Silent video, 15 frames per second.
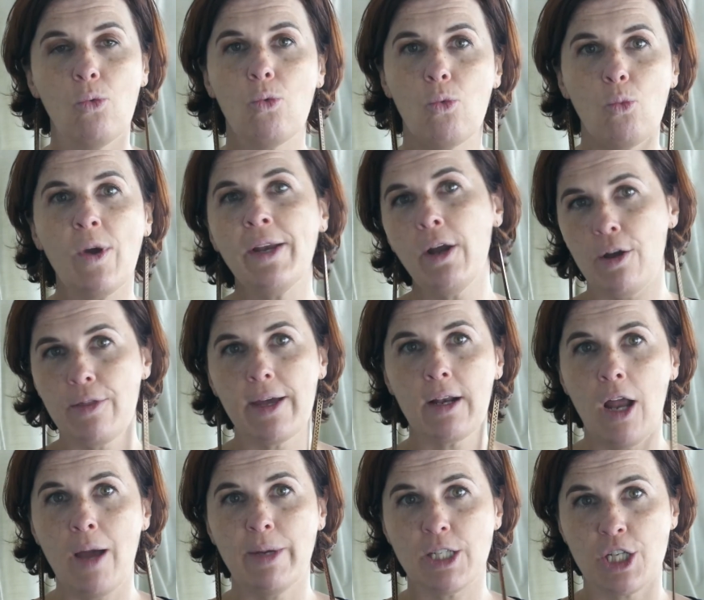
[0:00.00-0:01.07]
we know that
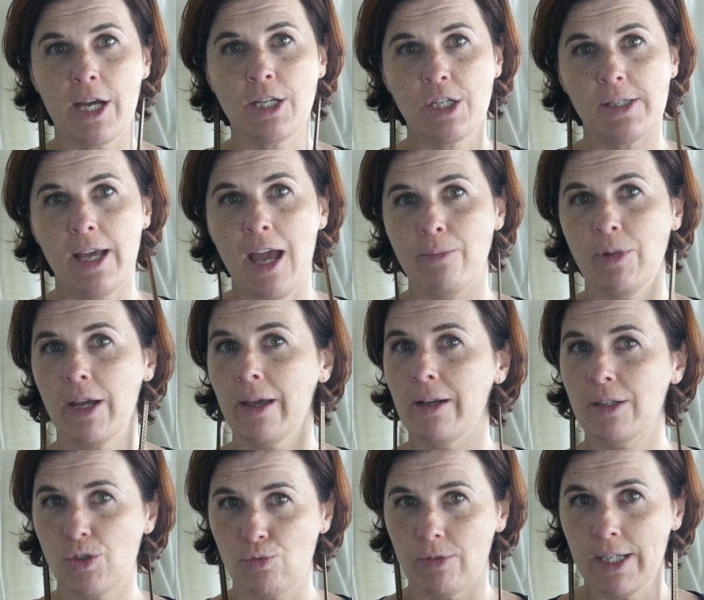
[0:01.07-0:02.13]
climate change is happening and
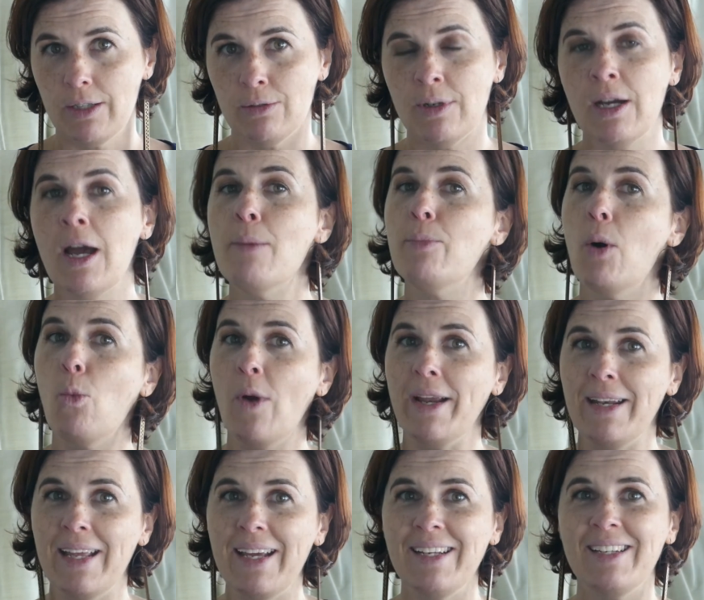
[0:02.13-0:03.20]
it's real, but we
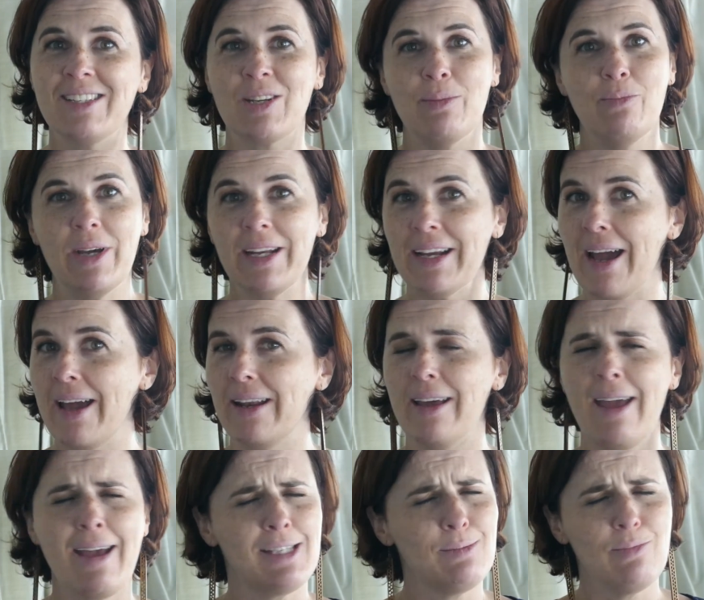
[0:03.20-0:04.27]
need to mitigate it
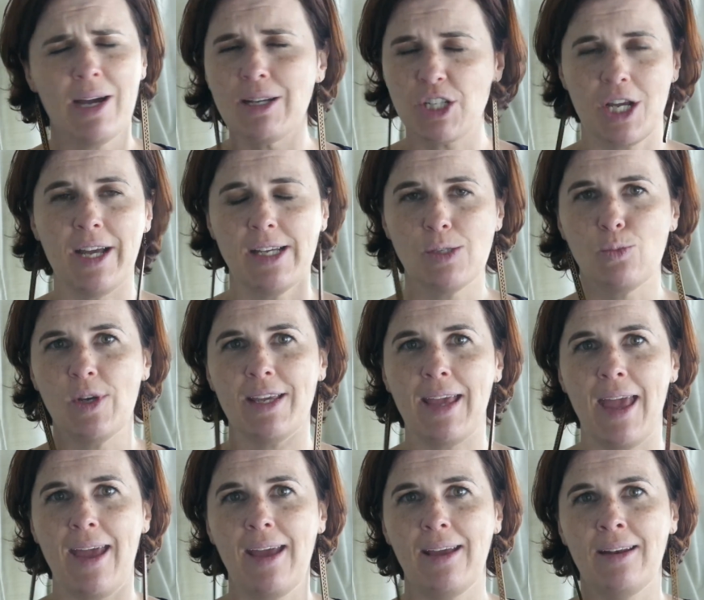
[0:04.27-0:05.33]
as much as we
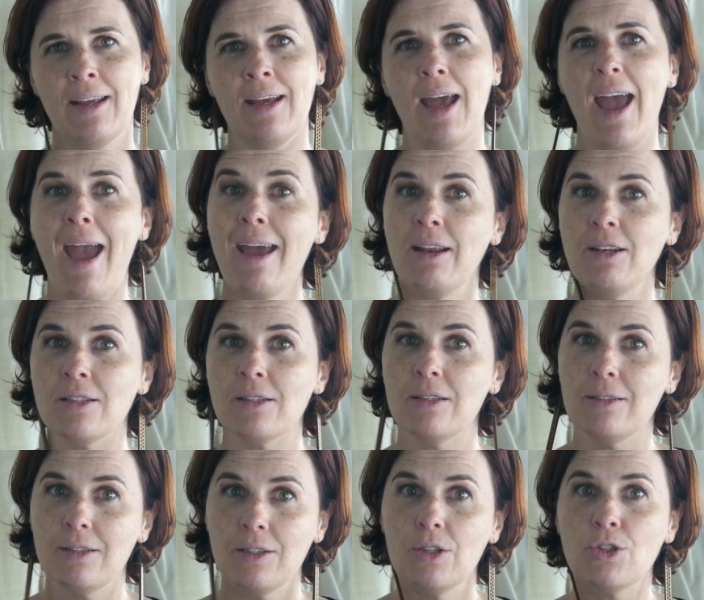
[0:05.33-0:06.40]
can and
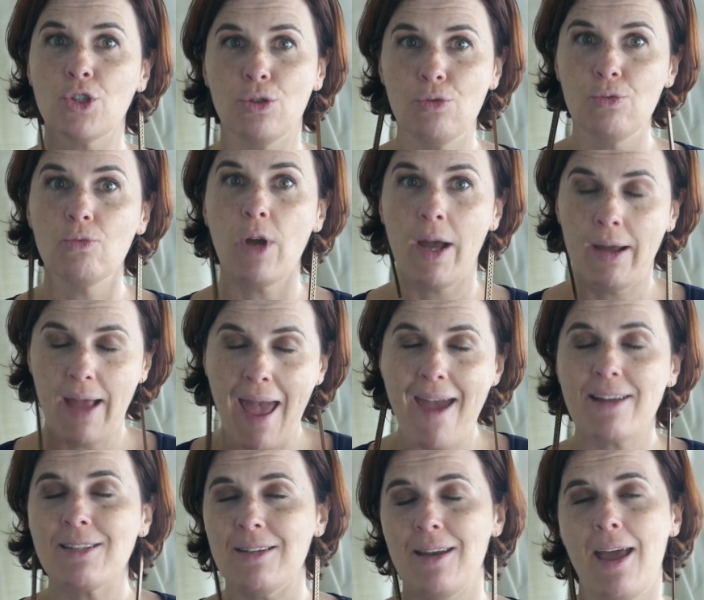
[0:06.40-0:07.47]

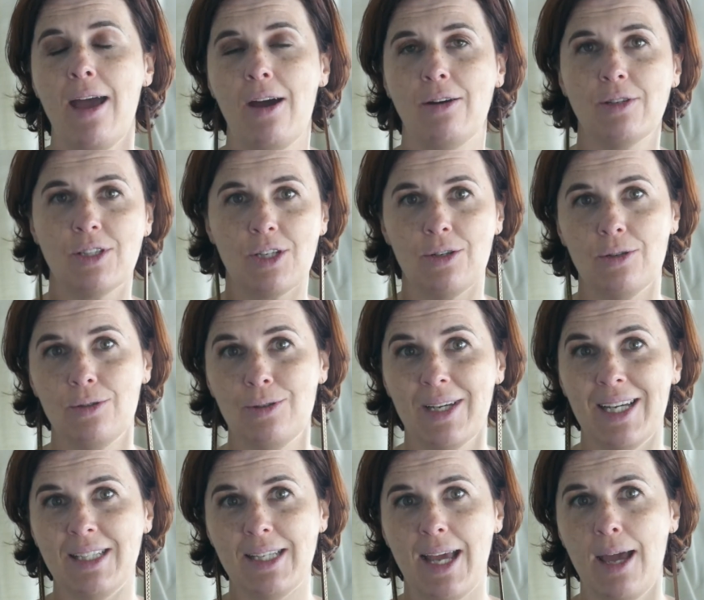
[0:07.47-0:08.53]
act now to
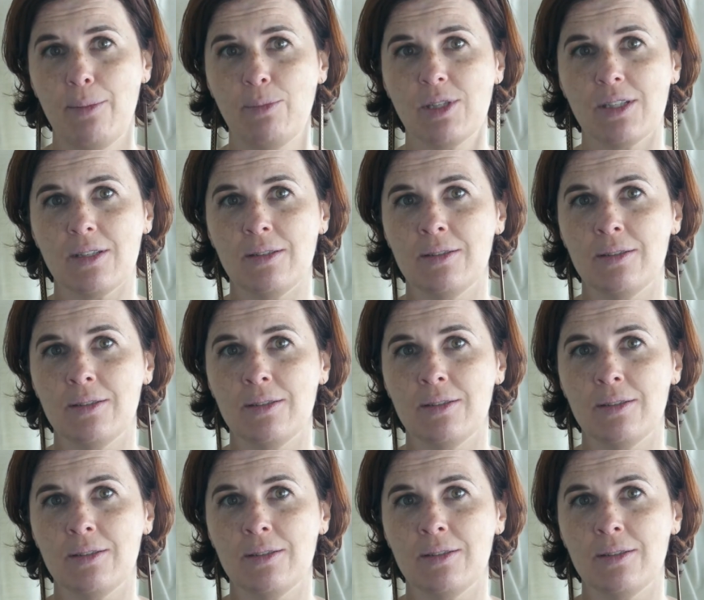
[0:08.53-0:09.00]
adapt.